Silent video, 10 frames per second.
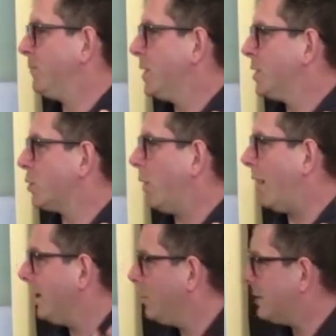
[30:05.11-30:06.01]
So I
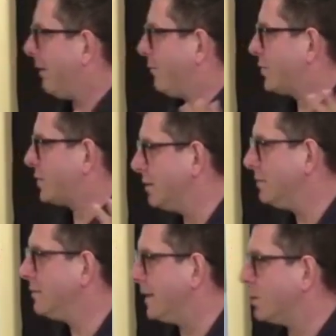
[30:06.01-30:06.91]
would have
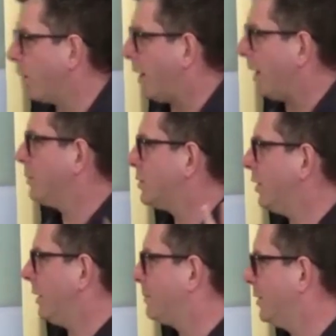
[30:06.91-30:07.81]
Sundays where I would turn
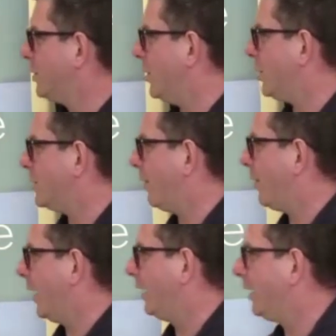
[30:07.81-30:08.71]
up to church and
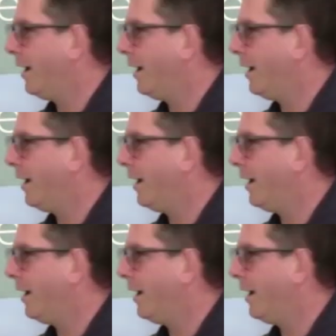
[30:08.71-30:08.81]
think,